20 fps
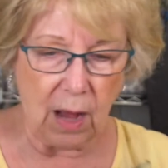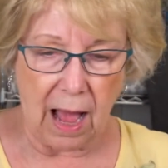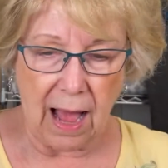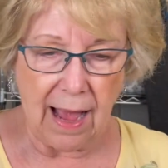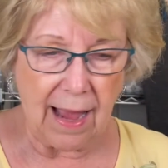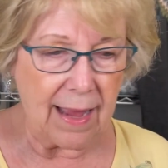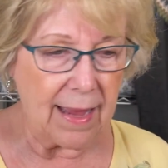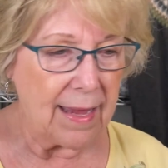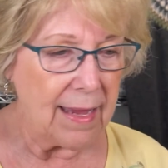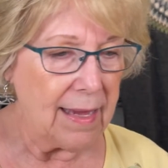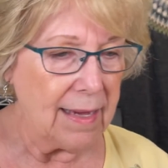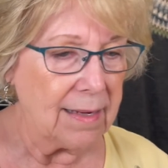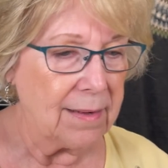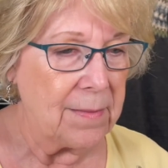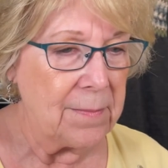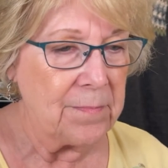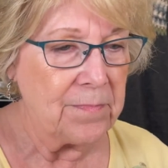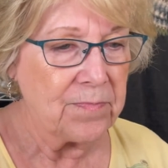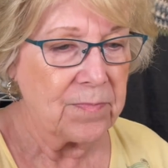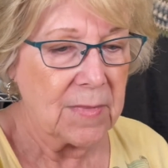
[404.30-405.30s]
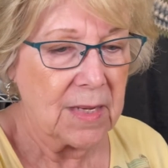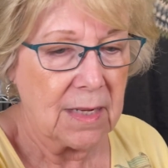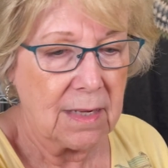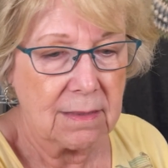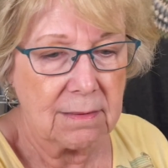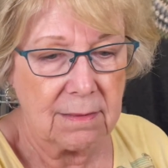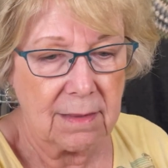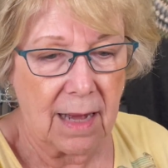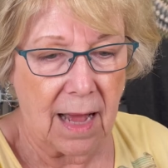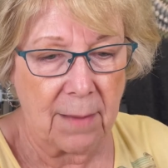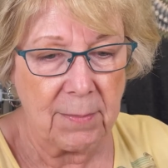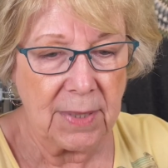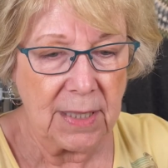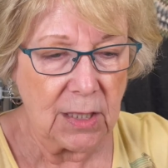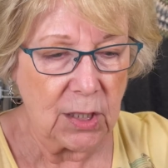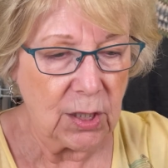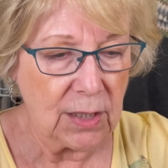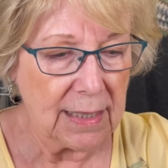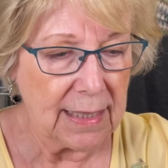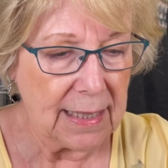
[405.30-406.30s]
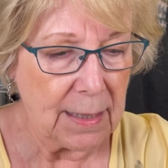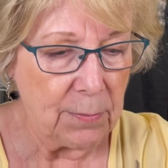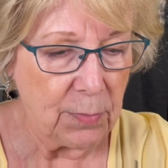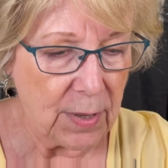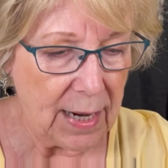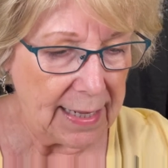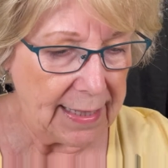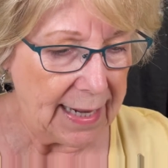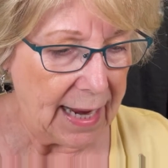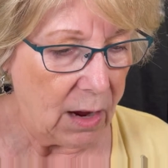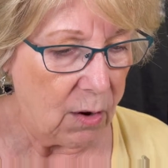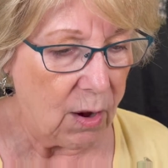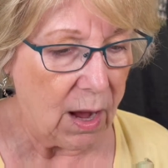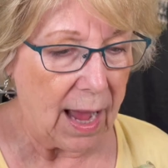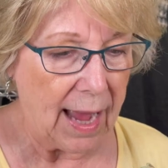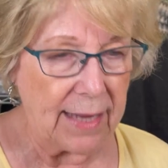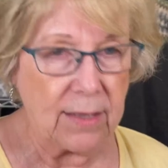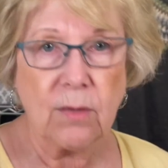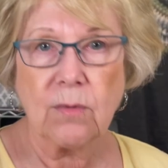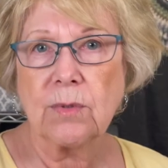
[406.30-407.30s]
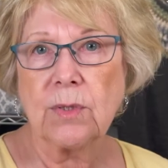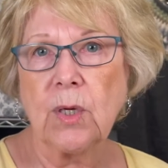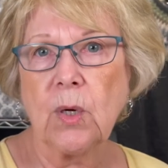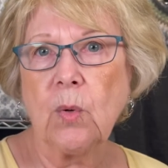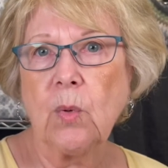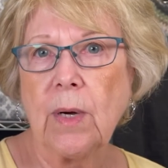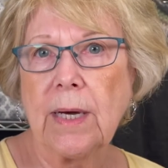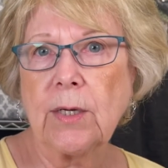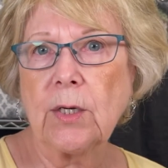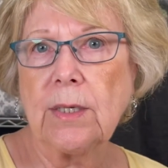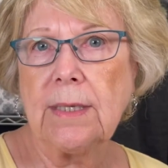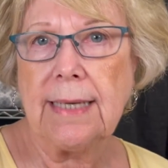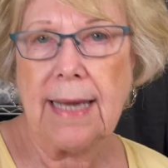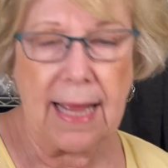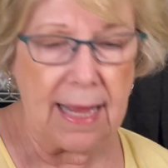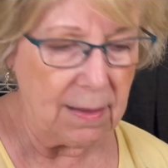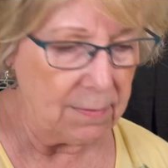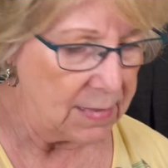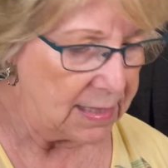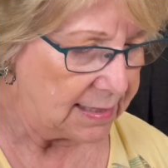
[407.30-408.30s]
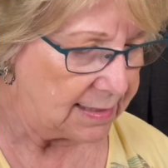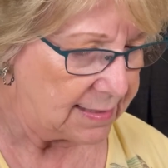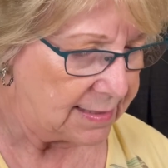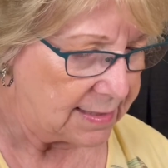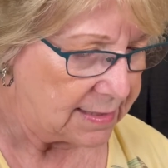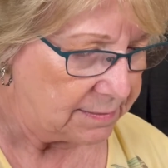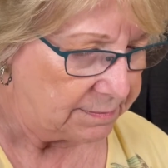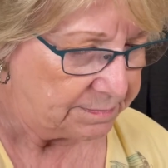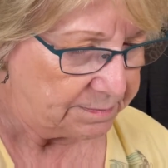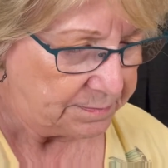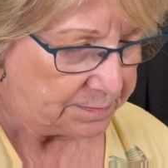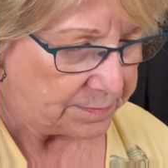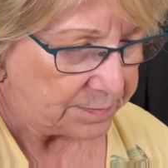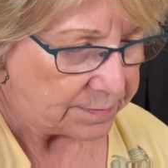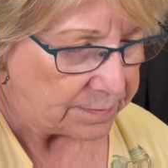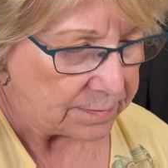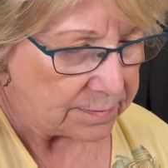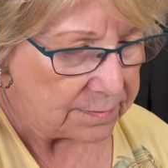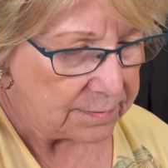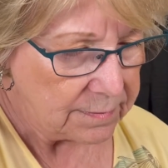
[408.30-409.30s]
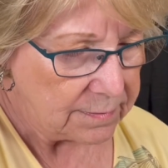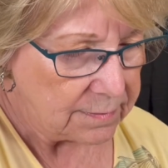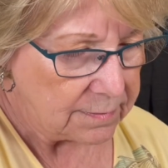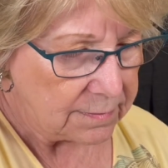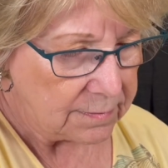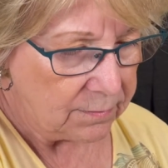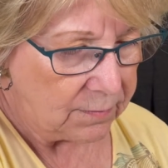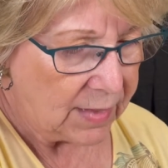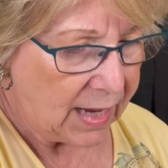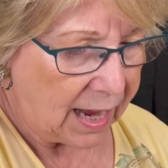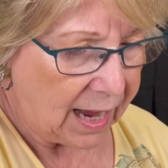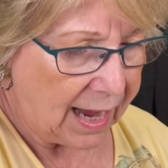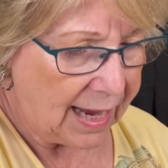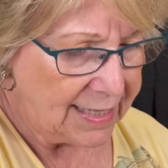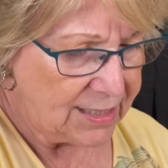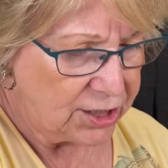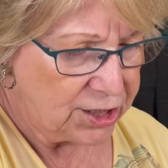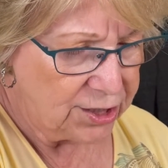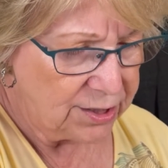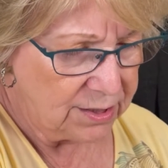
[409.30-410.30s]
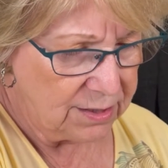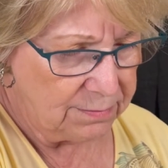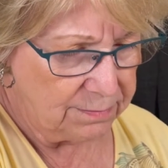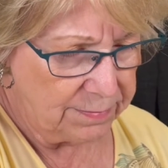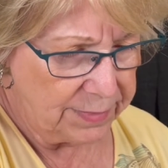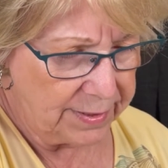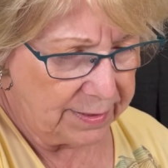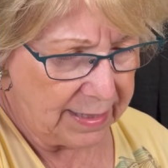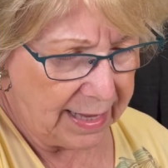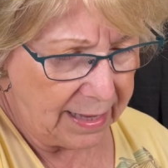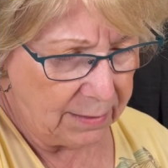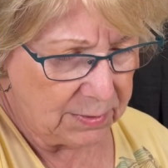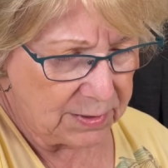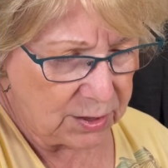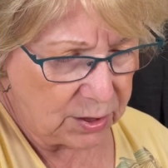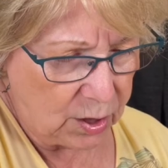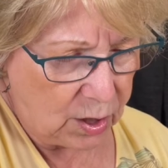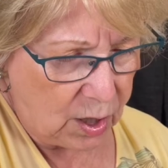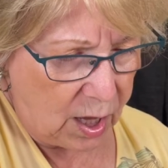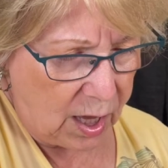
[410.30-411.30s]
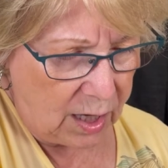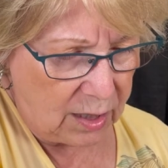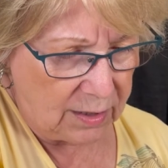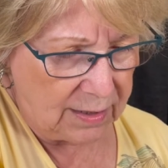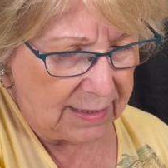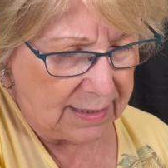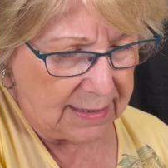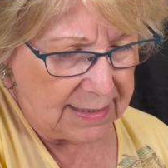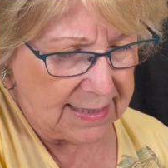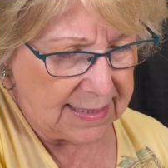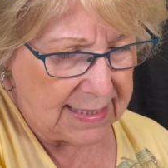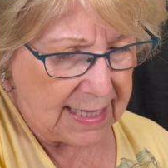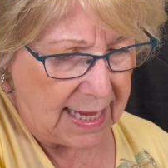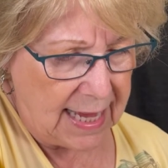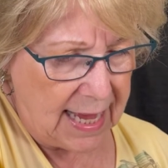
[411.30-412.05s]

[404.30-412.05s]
I'm gonna look it up right now. I don't know what her name is. I should be able to call her, because